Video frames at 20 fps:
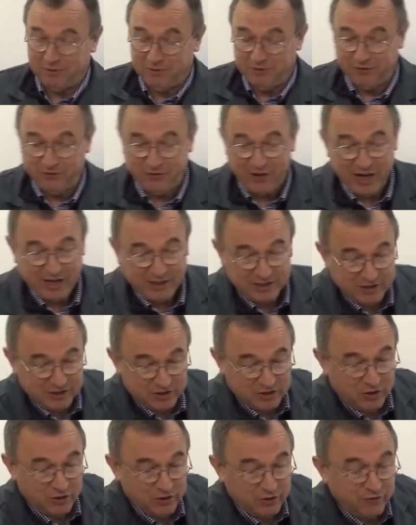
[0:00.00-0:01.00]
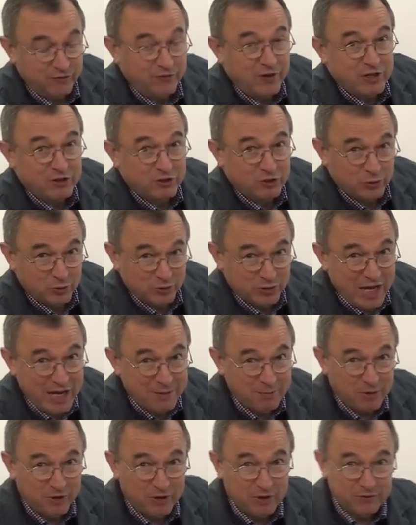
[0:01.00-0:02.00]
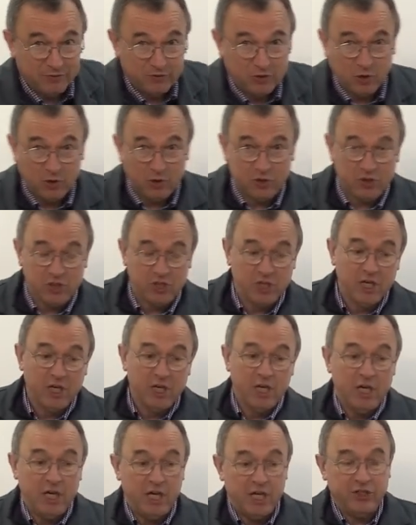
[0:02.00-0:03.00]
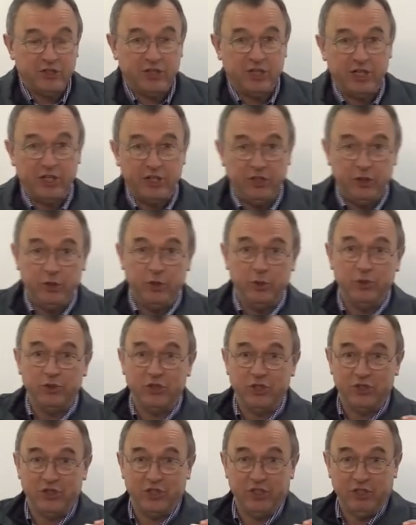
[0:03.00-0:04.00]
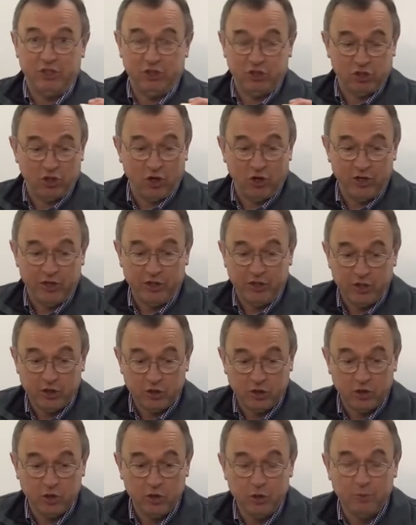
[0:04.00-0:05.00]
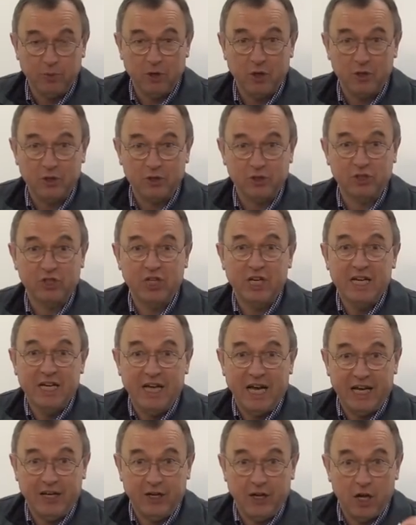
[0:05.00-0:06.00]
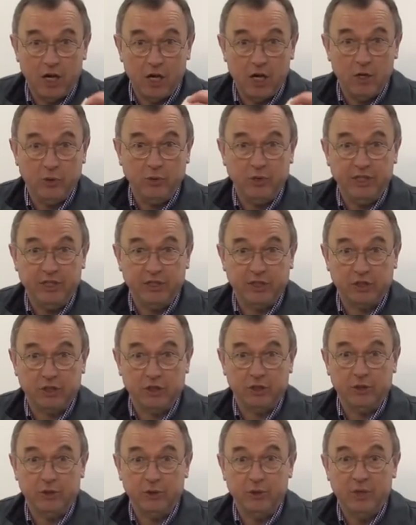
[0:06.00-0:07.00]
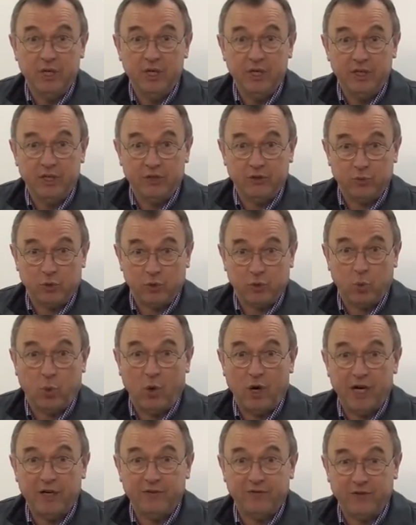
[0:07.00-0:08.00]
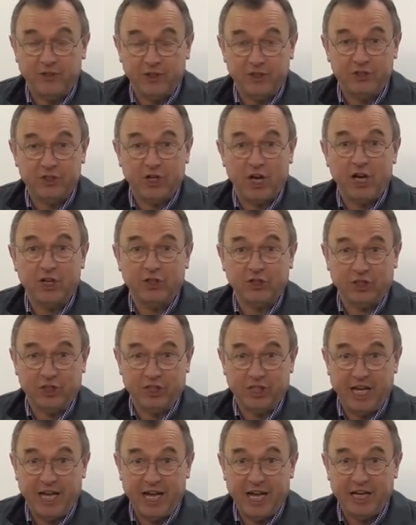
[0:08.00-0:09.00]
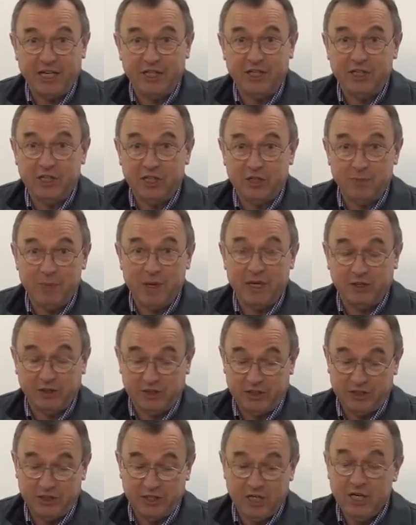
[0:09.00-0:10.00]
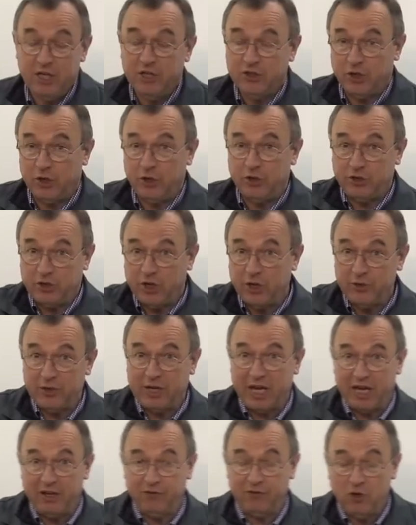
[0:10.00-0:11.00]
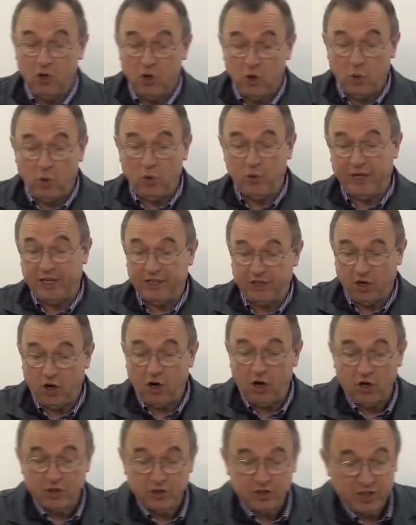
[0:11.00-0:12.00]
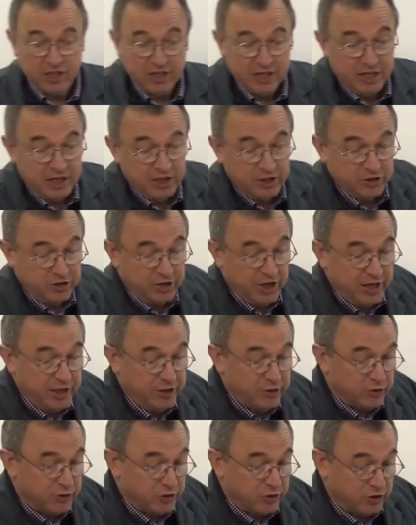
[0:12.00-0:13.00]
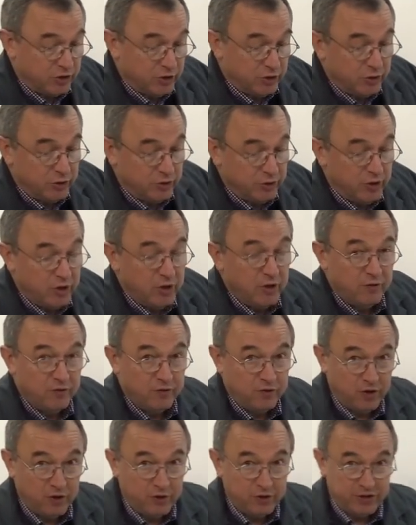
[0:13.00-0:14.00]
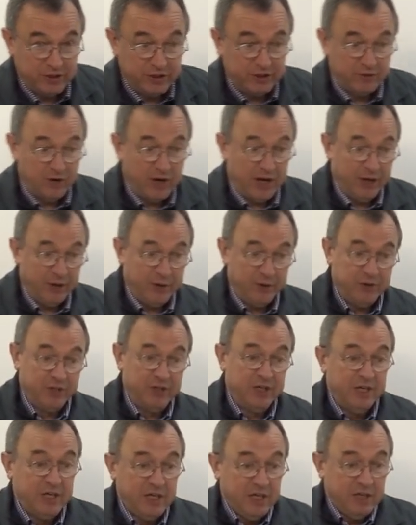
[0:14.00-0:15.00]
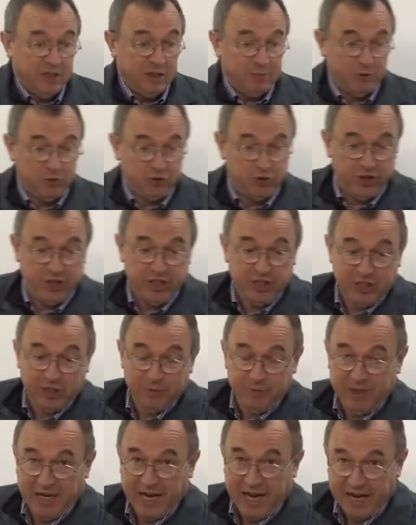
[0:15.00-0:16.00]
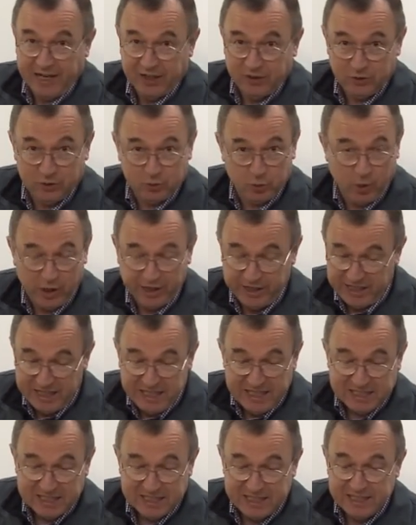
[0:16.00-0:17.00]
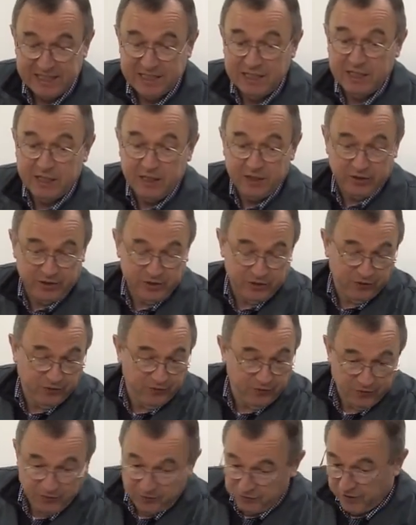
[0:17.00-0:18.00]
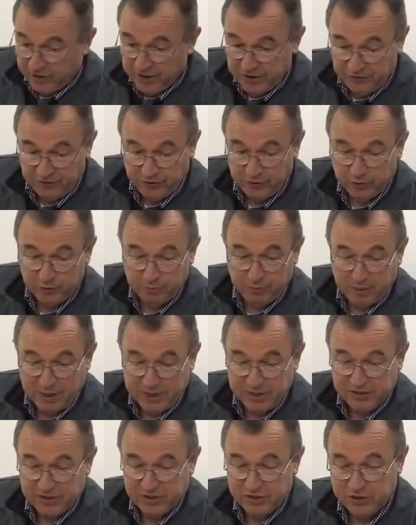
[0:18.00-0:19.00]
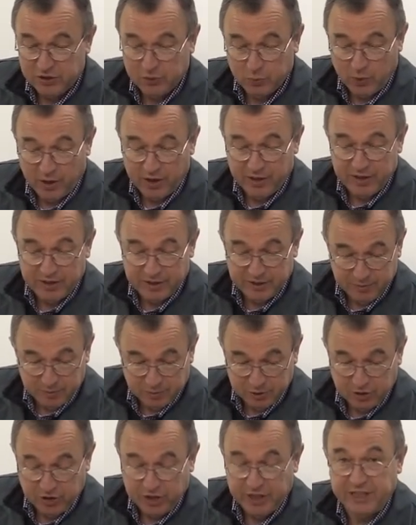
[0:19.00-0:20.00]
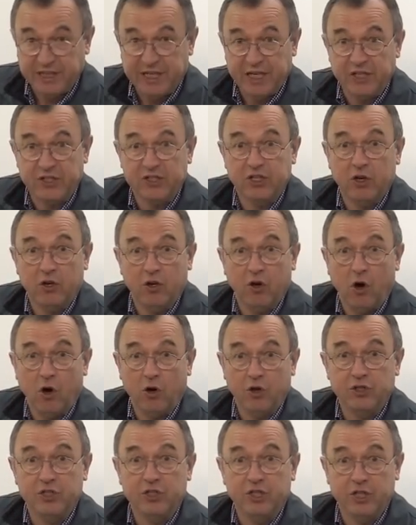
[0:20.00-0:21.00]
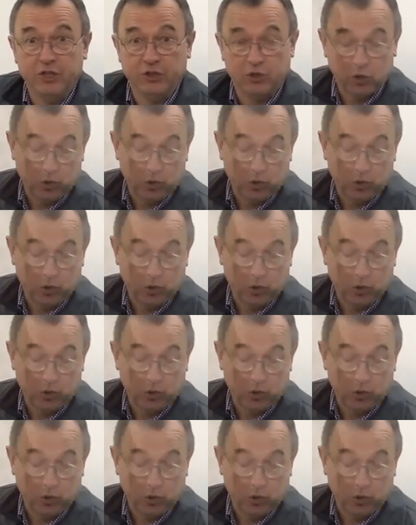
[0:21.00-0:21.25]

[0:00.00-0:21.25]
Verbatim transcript: from the fact it's got the Festool name on it, of course, is that it uses these solid glue blocks and only the glue that's required for the task in hand is melted. So you don't have all that hot, dangerous glue floating around. The machine can be handled quite easily. There's very few places where the machine gets hot at